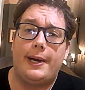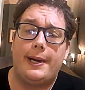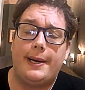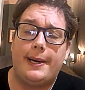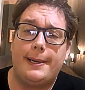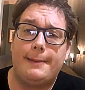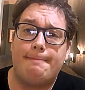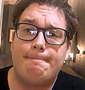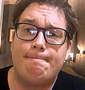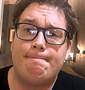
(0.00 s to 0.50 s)

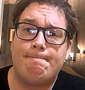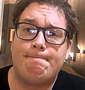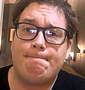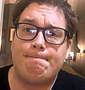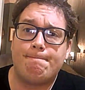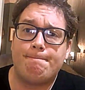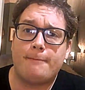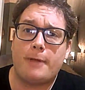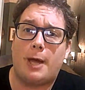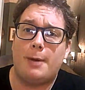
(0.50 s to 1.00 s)
I mean,
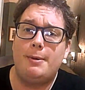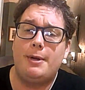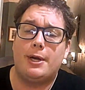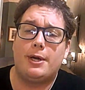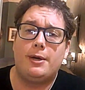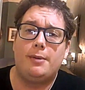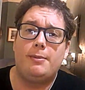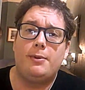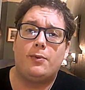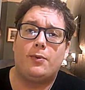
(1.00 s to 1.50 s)

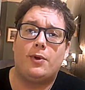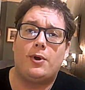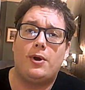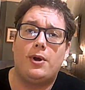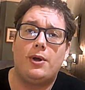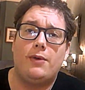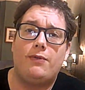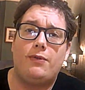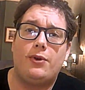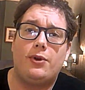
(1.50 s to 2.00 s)
I could be
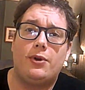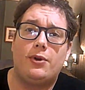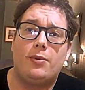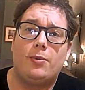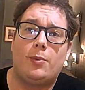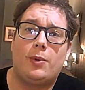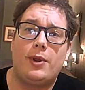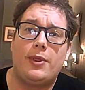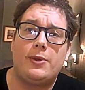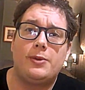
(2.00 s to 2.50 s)
wrong if
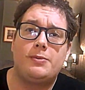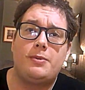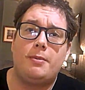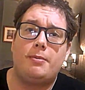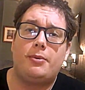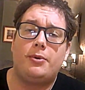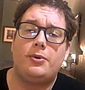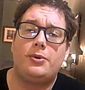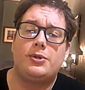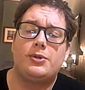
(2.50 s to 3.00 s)
you're one of those
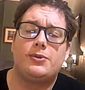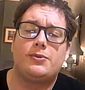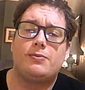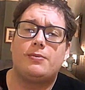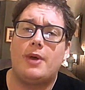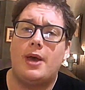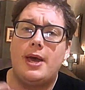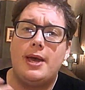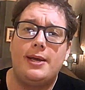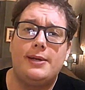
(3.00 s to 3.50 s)
people who
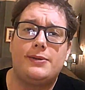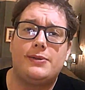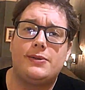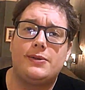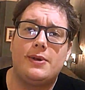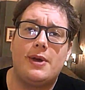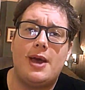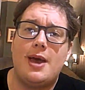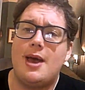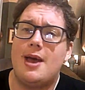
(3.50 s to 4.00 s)
just
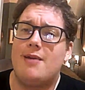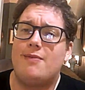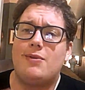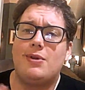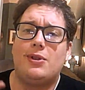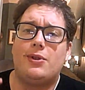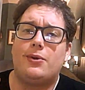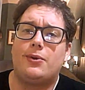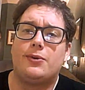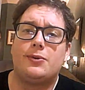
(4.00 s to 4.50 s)
hates
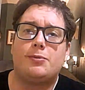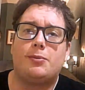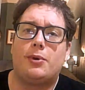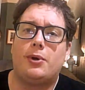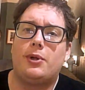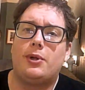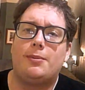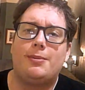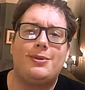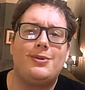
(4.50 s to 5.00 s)
every little
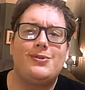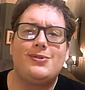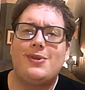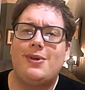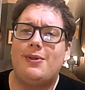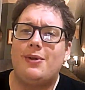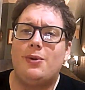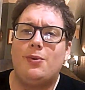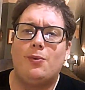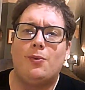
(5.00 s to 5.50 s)
spoiler, but there's
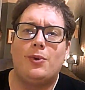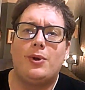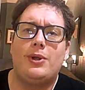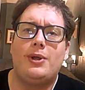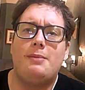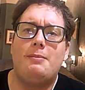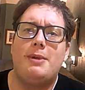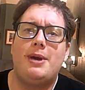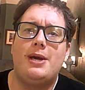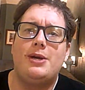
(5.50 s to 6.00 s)
nothing
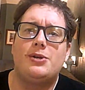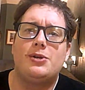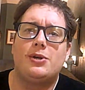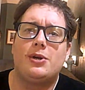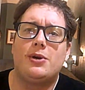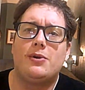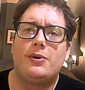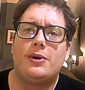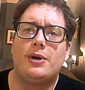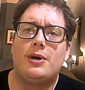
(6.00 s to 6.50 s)
really major
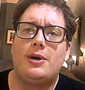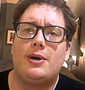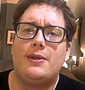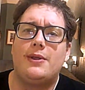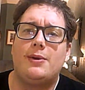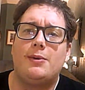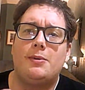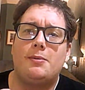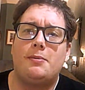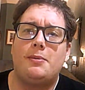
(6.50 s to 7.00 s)
going
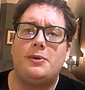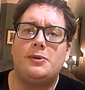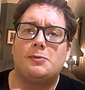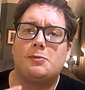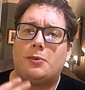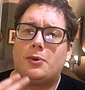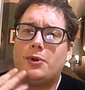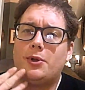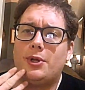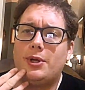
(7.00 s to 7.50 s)
on that would be
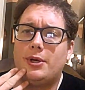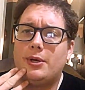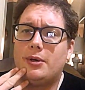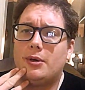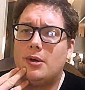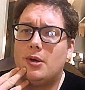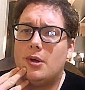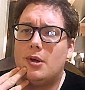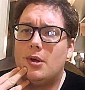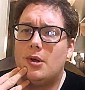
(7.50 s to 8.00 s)
spoiling
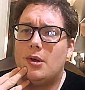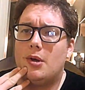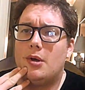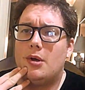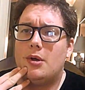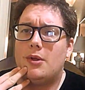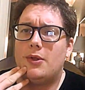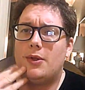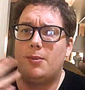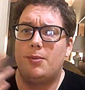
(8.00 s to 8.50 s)

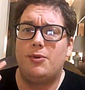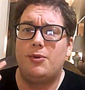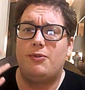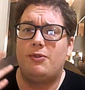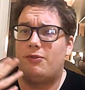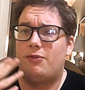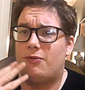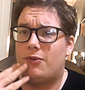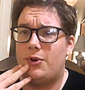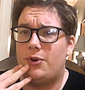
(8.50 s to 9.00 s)
the
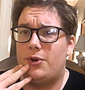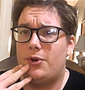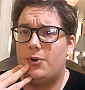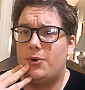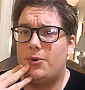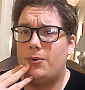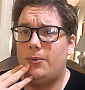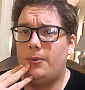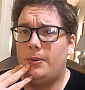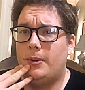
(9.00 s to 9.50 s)
movie for
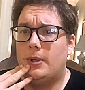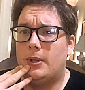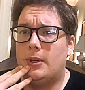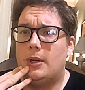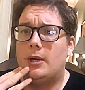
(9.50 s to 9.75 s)
you.